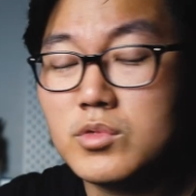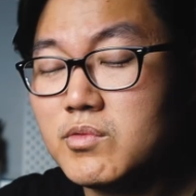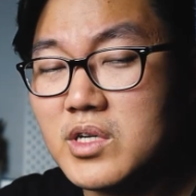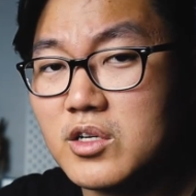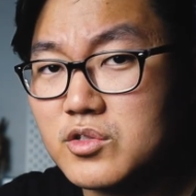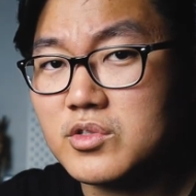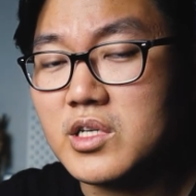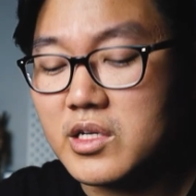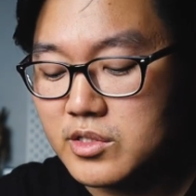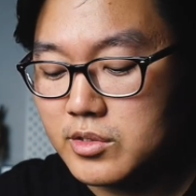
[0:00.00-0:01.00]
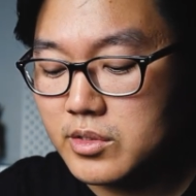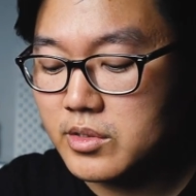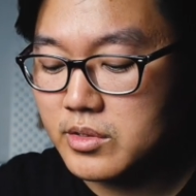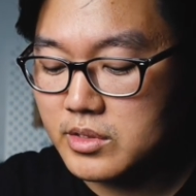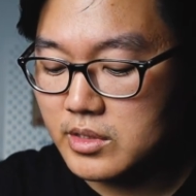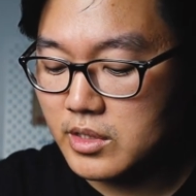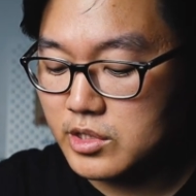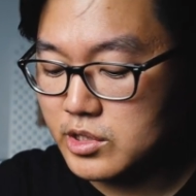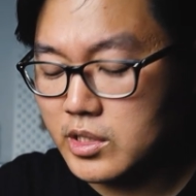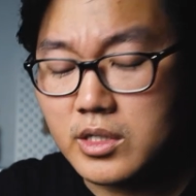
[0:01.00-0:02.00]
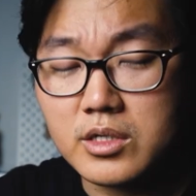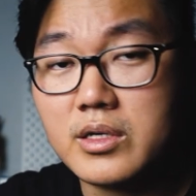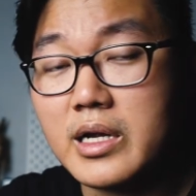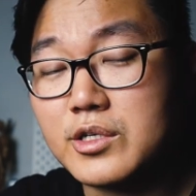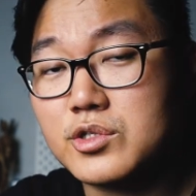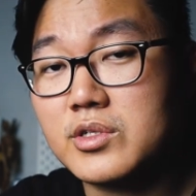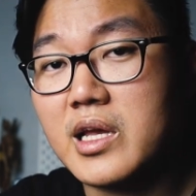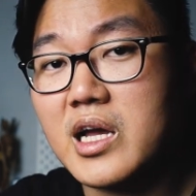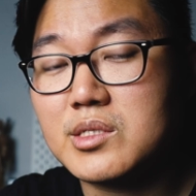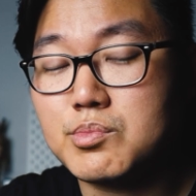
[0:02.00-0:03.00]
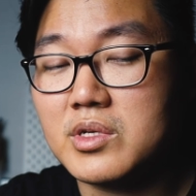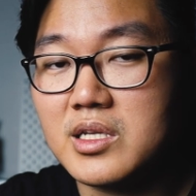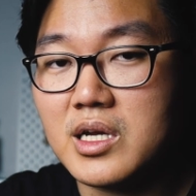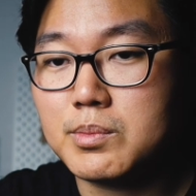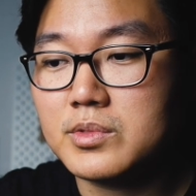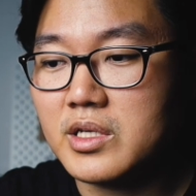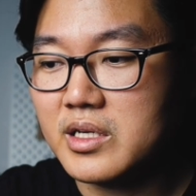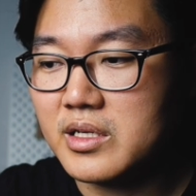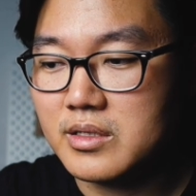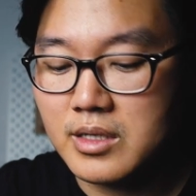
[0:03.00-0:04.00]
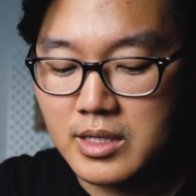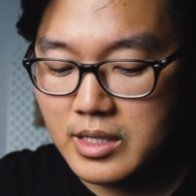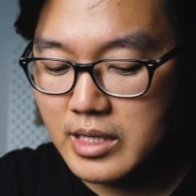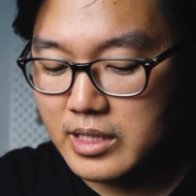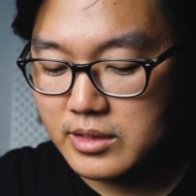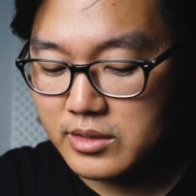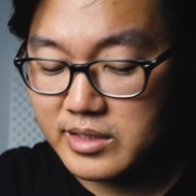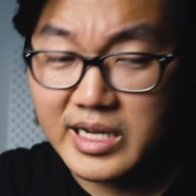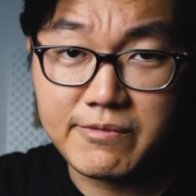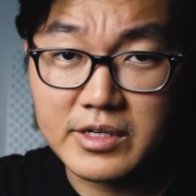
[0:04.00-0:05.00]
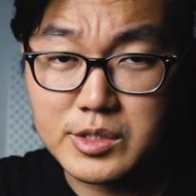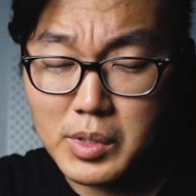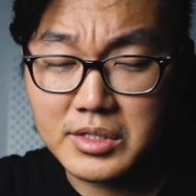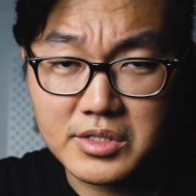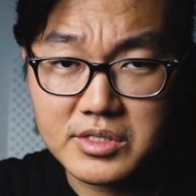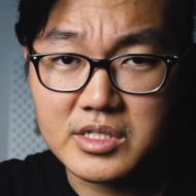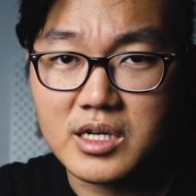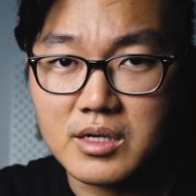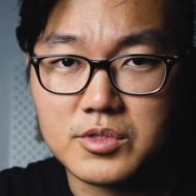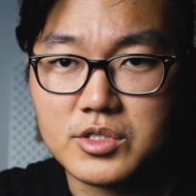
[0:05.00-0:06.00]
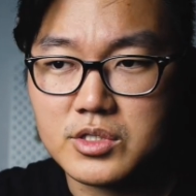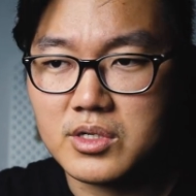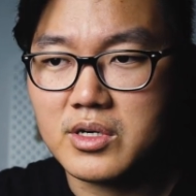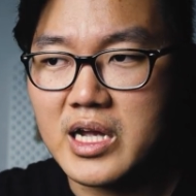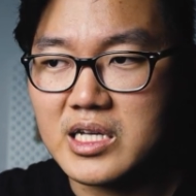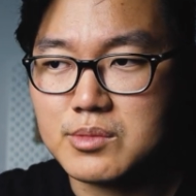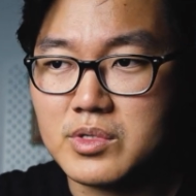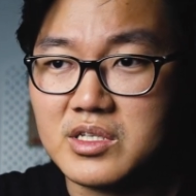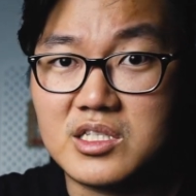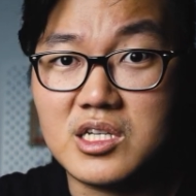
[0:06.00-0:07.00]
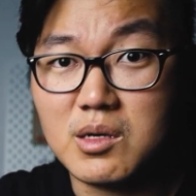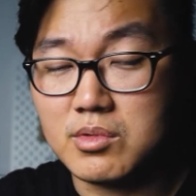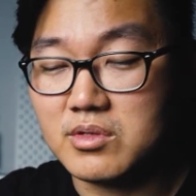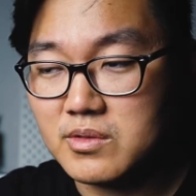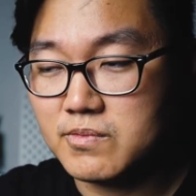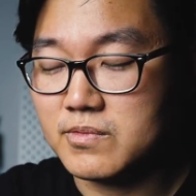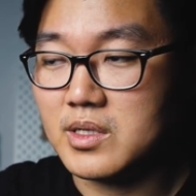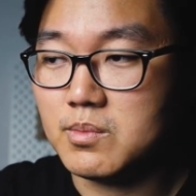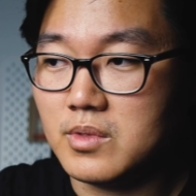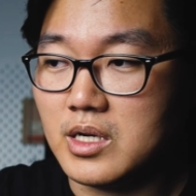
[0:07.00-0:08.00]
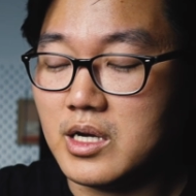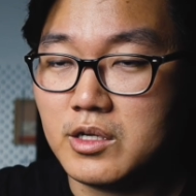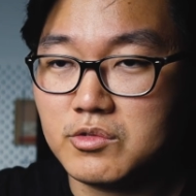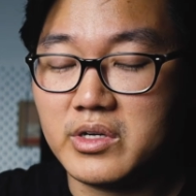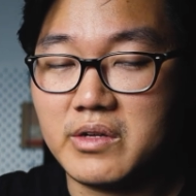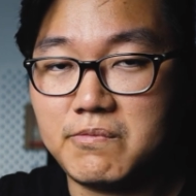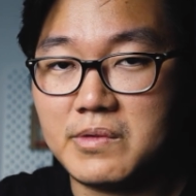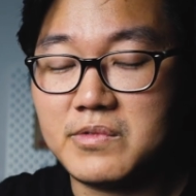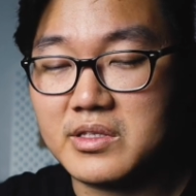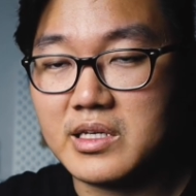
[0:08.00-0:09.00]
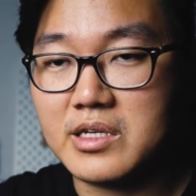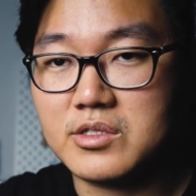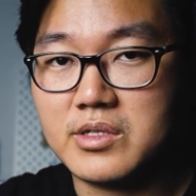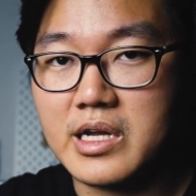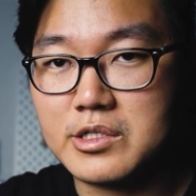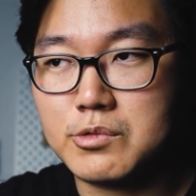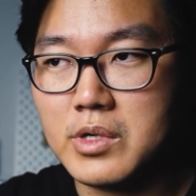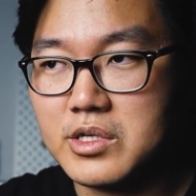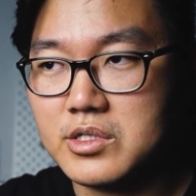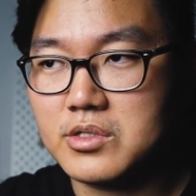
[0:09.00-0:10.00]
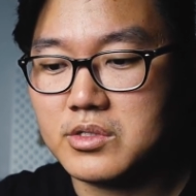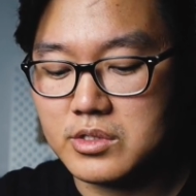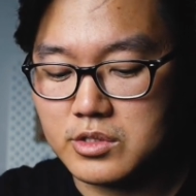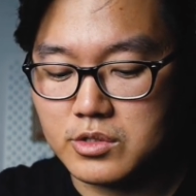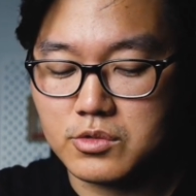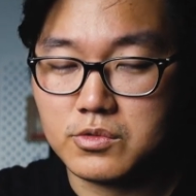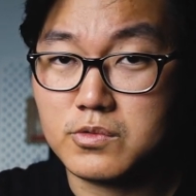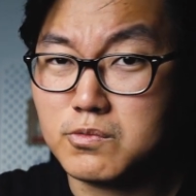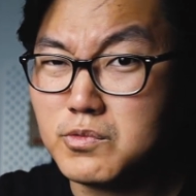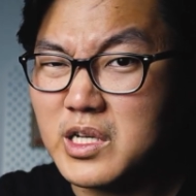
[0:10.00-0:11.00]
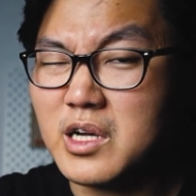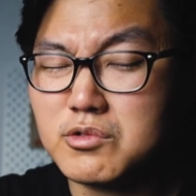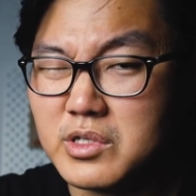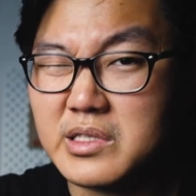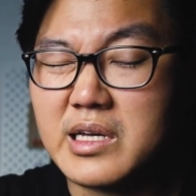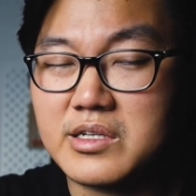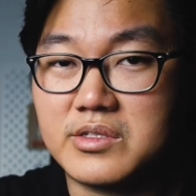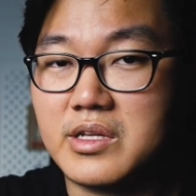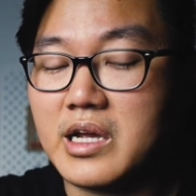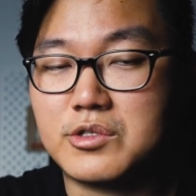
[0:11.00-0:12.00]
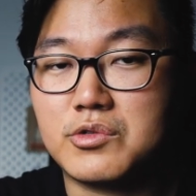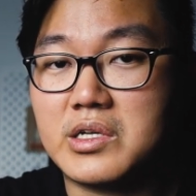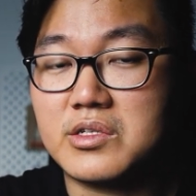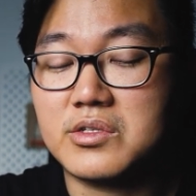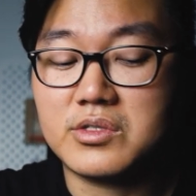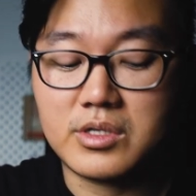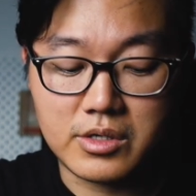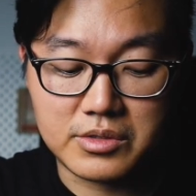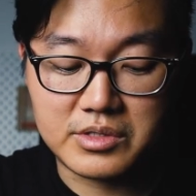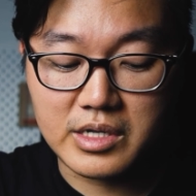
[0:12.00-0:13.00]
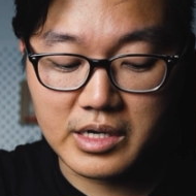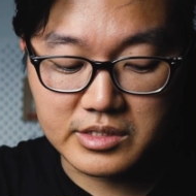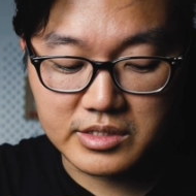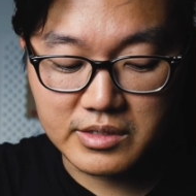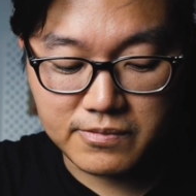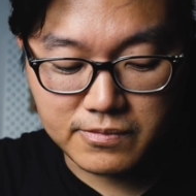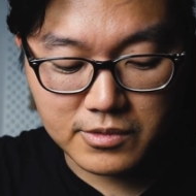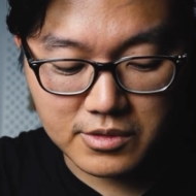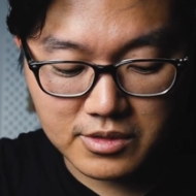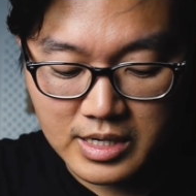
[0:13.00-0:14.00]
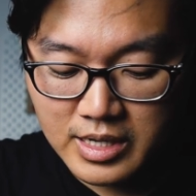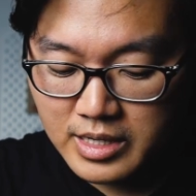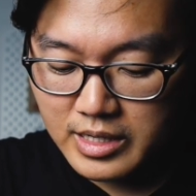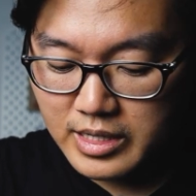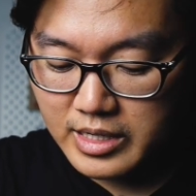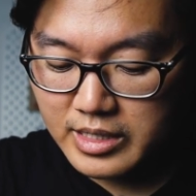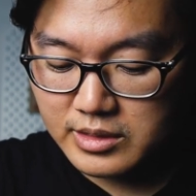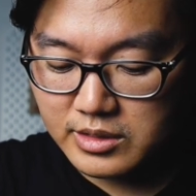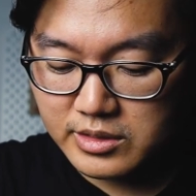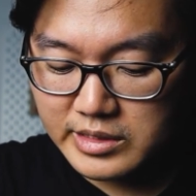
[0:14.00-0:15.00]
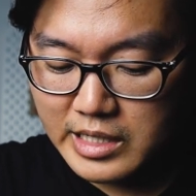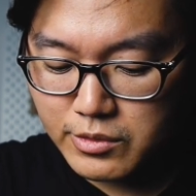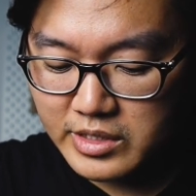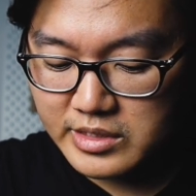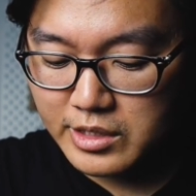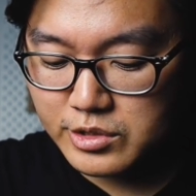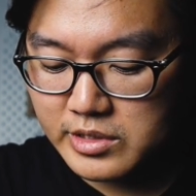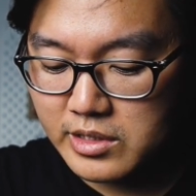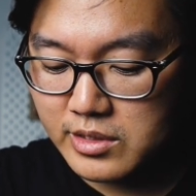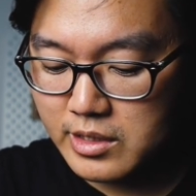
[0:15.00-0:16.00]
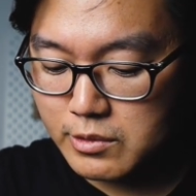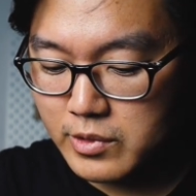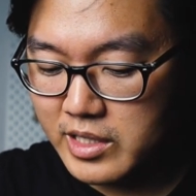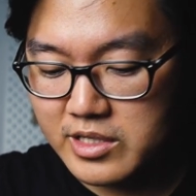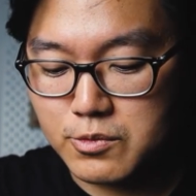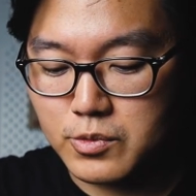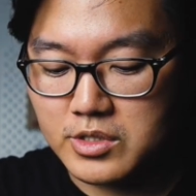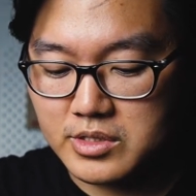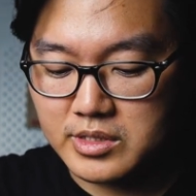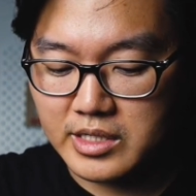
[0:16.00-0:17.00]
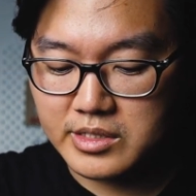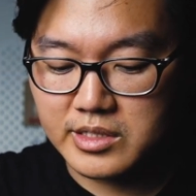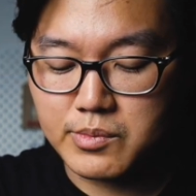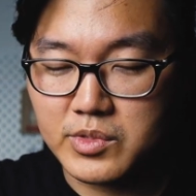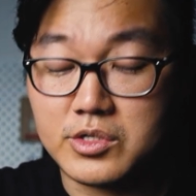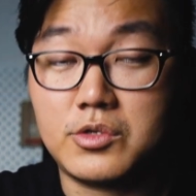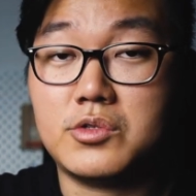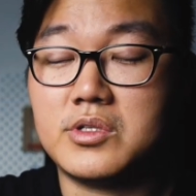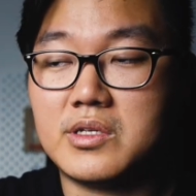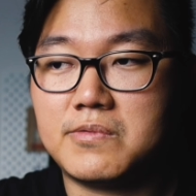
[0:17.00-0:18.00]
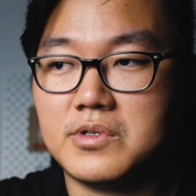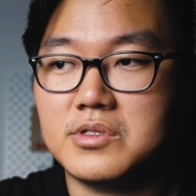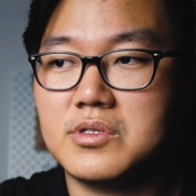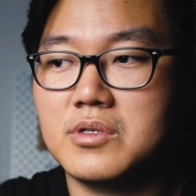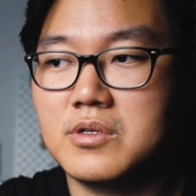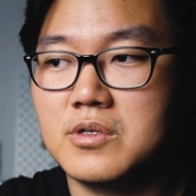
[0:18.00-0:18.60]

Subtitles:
Moving on to the internals, the shutter actually has been updated, and the life expectancy of the shutter has been doubled from 150,000 actuations to 300,000 actuations on the X-T4, and the sound is actually a lot quieter, which is nice. Let me show you the difference.